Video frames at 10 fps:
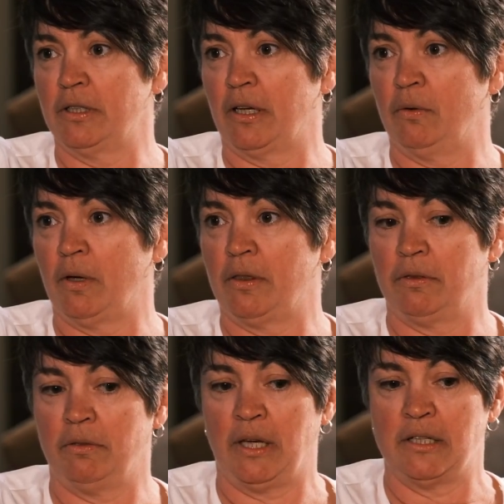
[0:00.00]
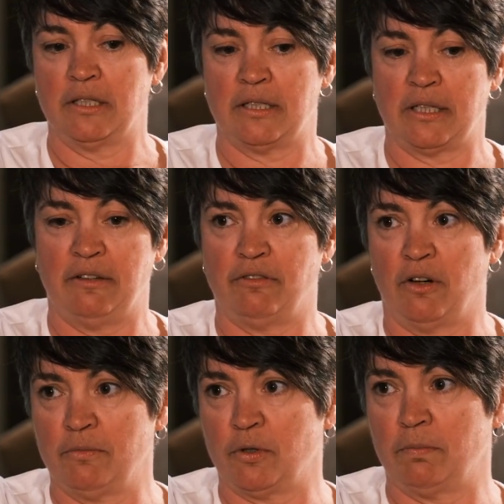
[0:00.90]
You know, at the end of the day,
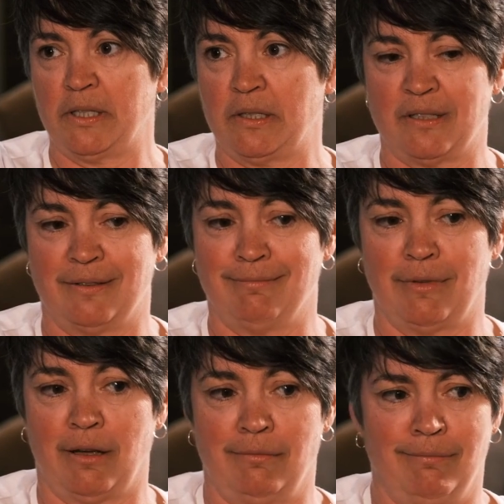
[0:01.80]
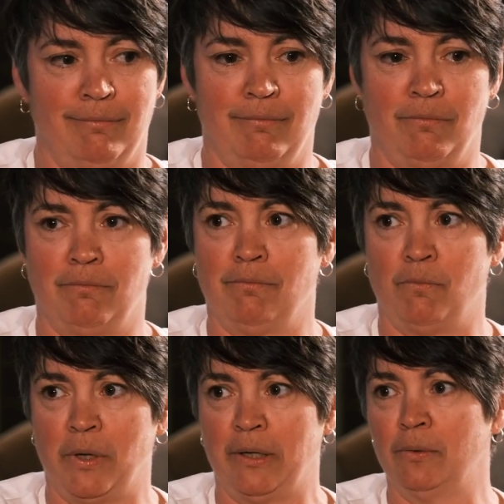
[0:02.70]
farms are business, and
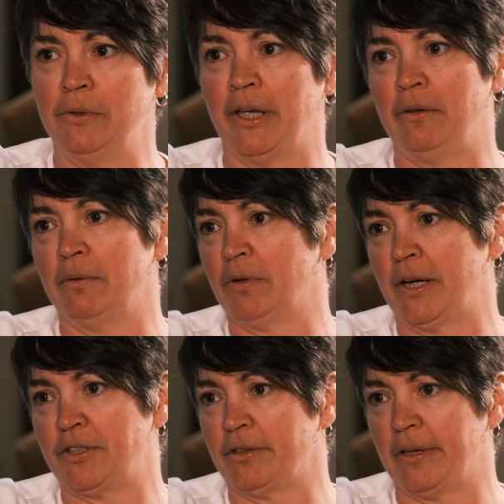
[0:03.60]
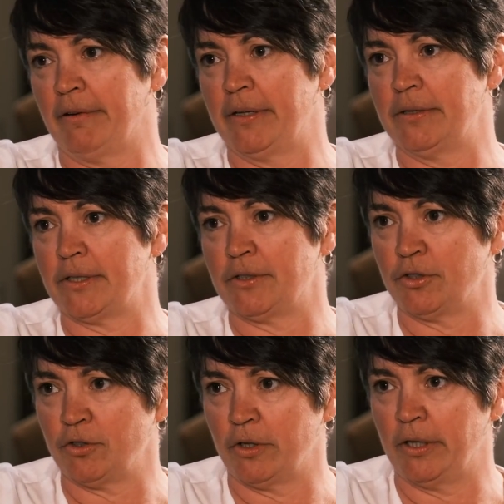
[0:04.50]
we all know the pressure they're under
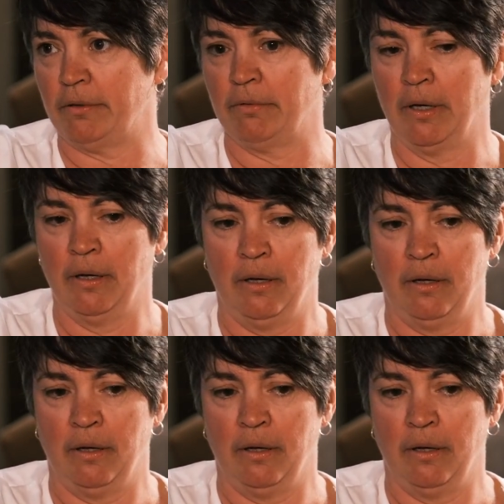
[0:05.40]
to try and,